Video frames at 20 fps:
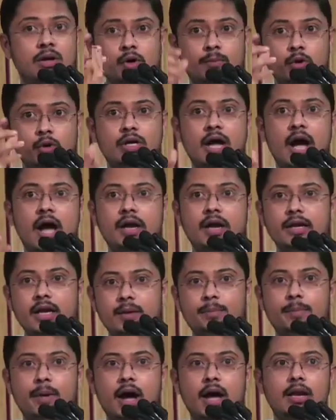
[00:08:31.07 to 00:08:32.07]
Bhutan,
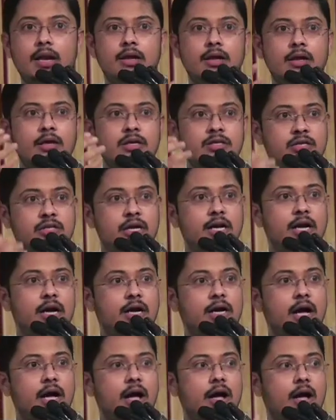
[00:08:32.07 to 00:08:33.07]
Nepal, Sri
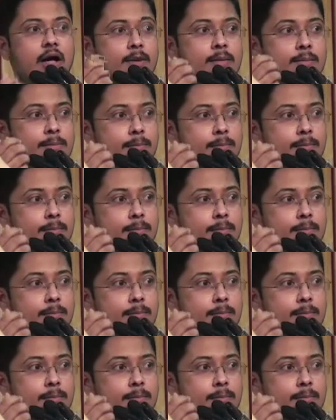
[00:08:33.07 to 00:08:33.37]
Lanka,